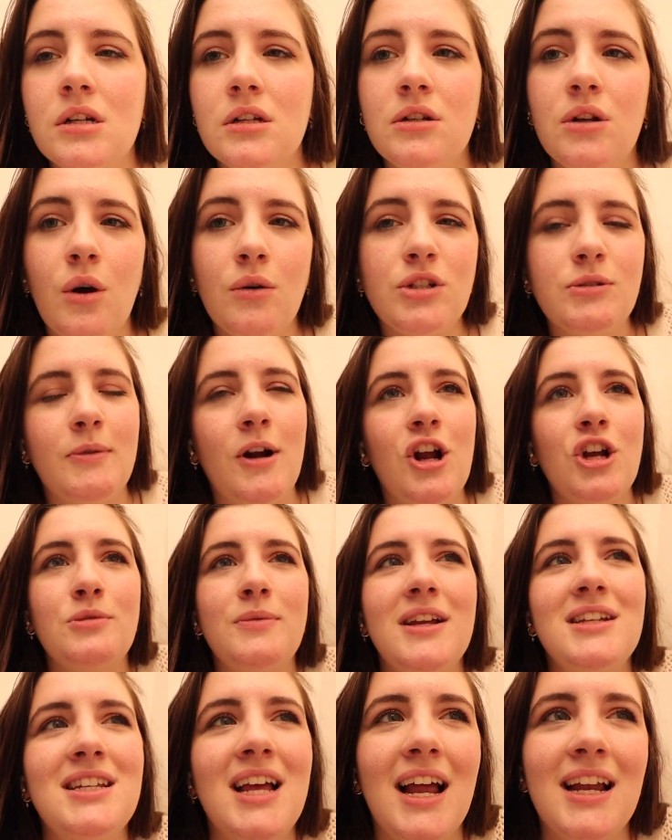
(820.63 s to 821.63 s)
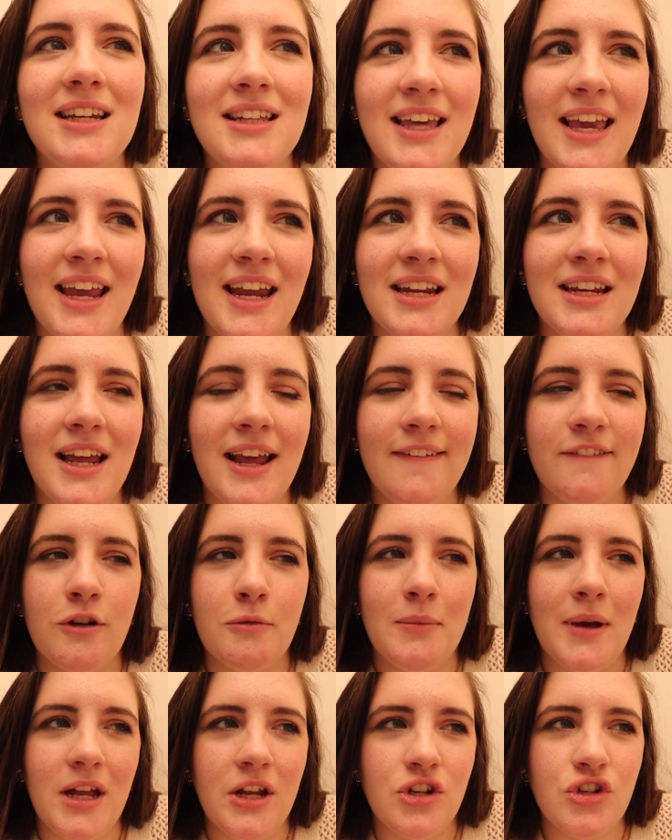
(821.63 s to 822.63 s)
No, tomorrow's my 10k day for
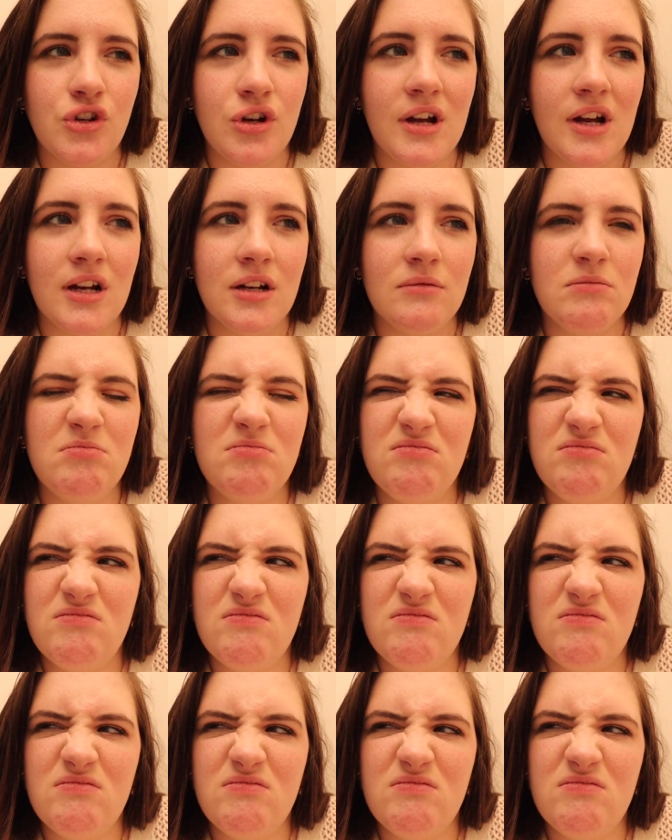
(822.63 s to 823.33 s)
Patreon.